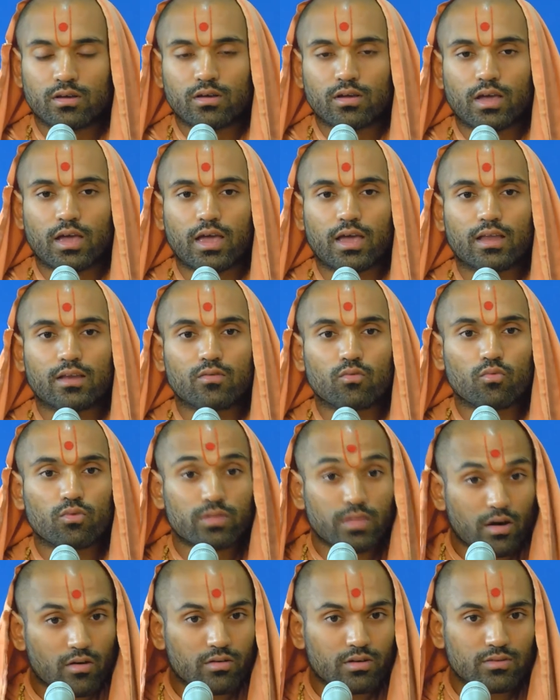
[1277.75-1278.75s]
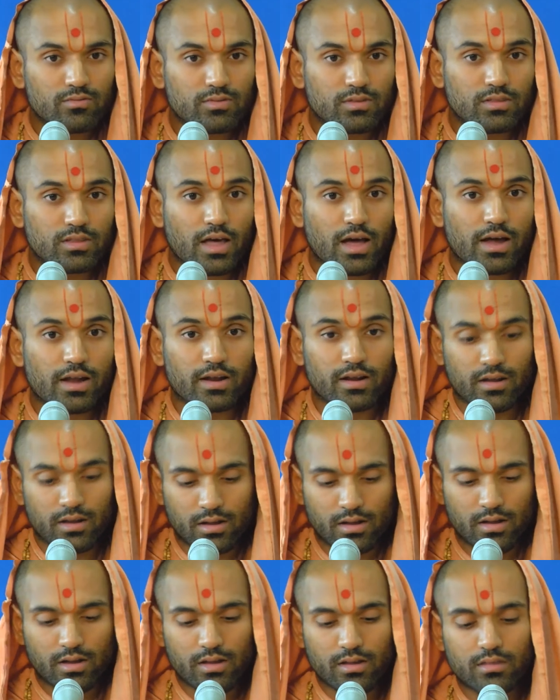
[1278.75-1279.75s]
And without even that,
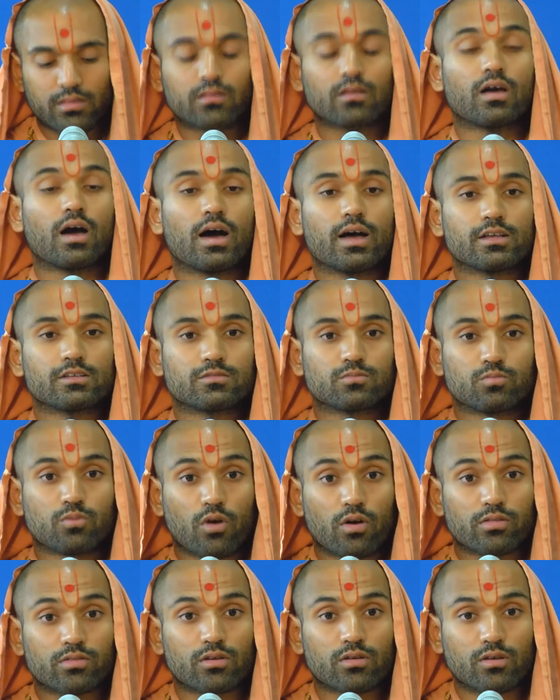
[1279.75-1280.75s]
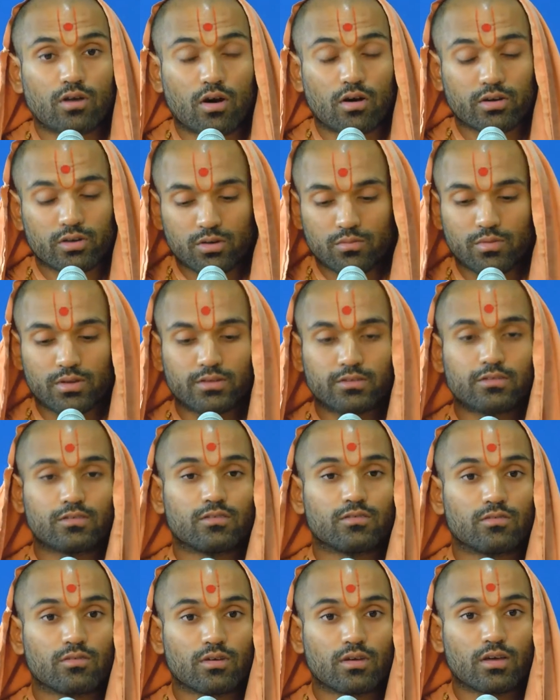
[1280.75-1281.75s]
the guys brought the documents
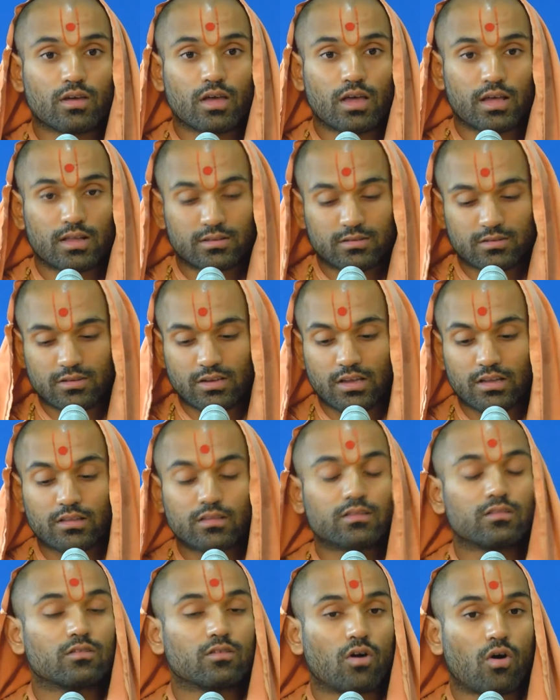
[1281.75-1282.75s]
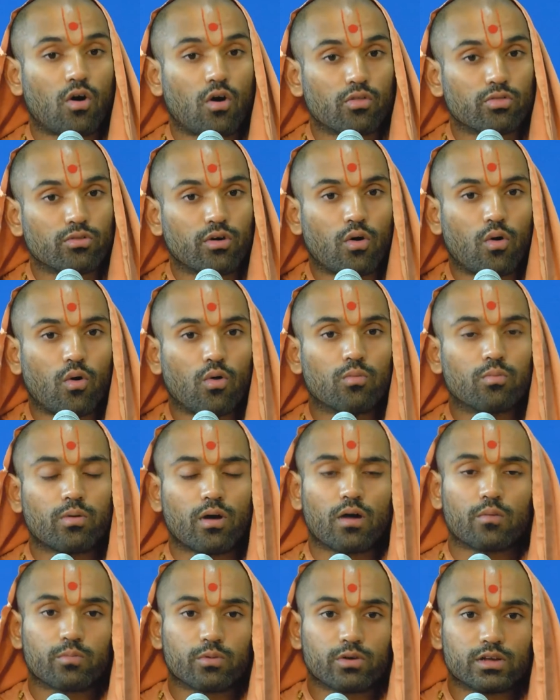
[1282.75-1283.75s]
and said, The whole
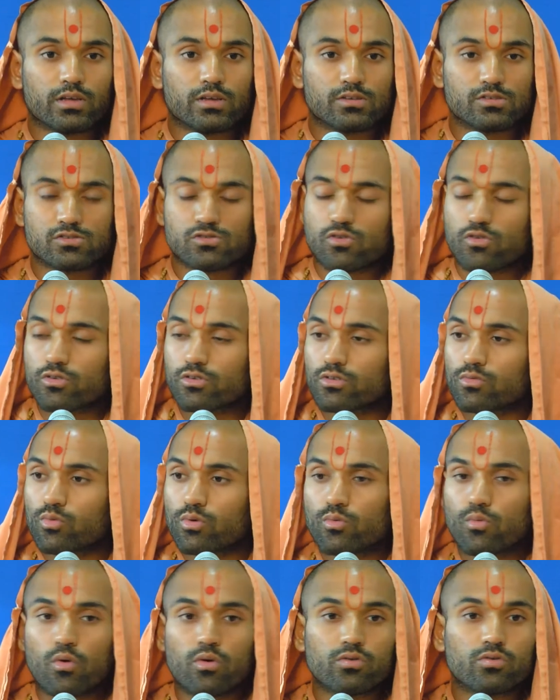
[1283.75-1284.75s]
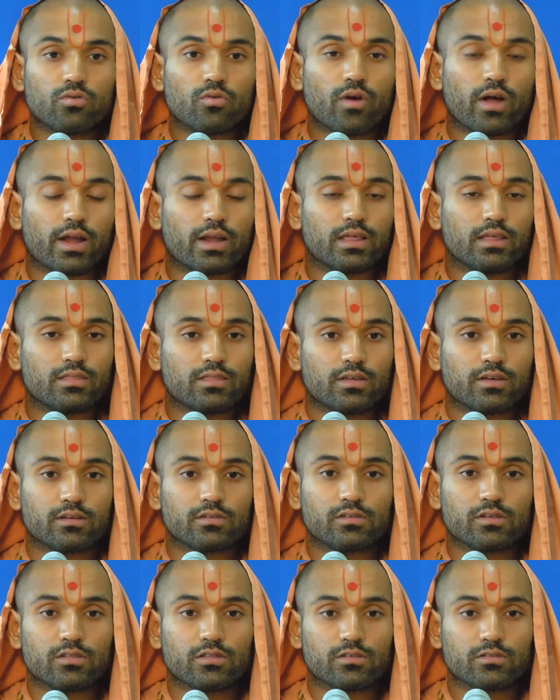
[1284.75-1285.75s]
property is yours. We won't do anything to
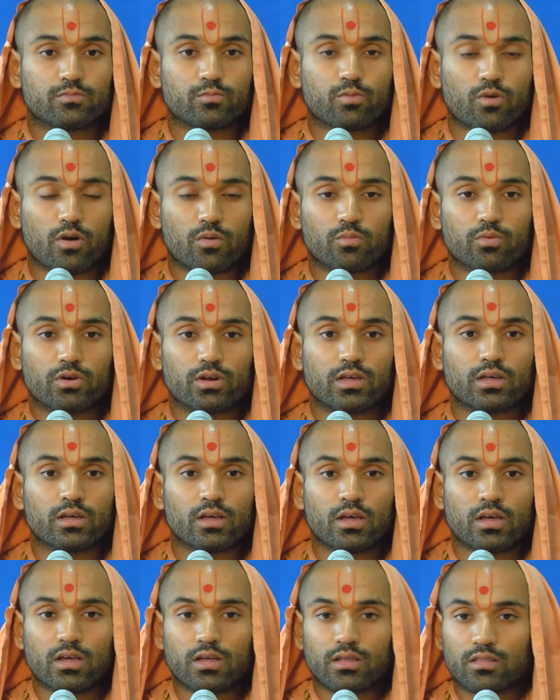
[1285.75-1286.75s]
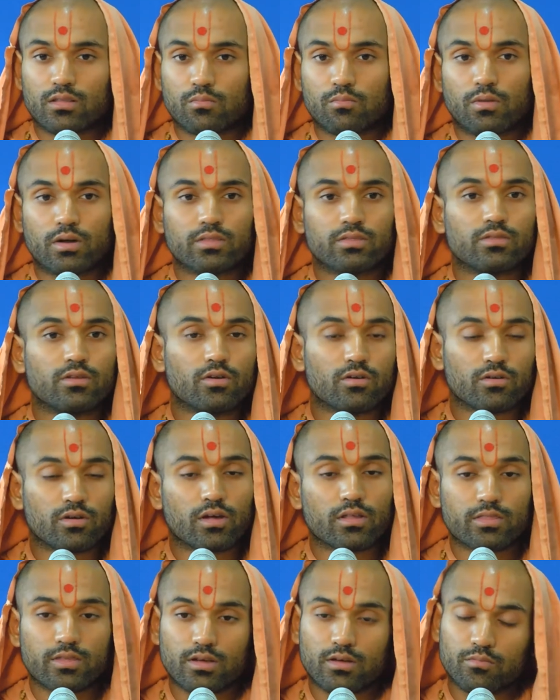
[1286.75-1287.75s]
this property. The mandir,
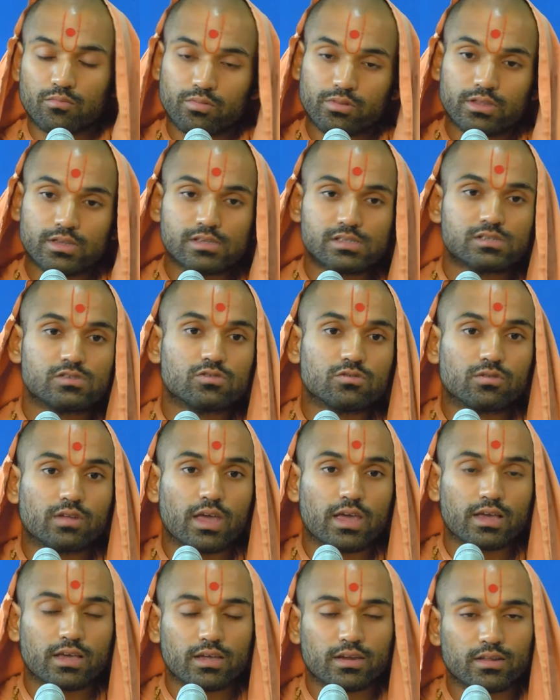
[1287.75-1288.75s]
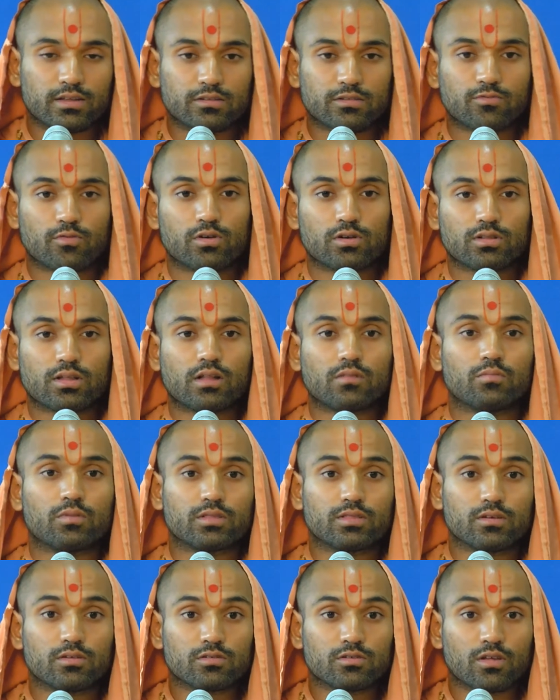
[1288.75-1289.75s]
nothing. Please do take it. It's Vartal
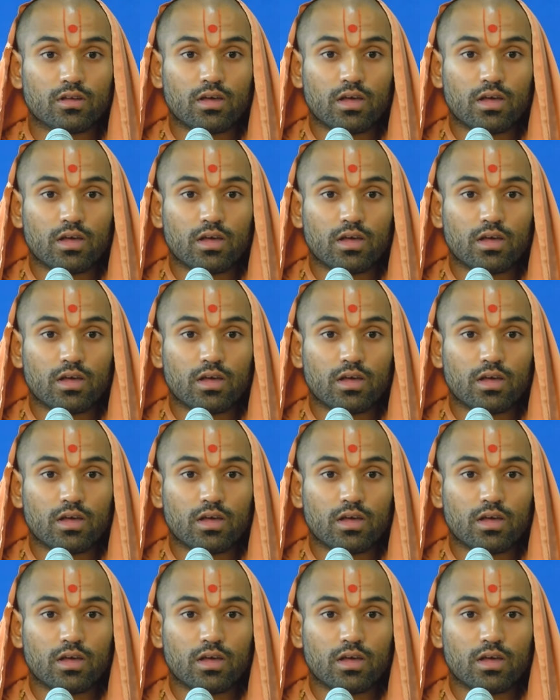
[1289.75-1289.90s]
Mandir's.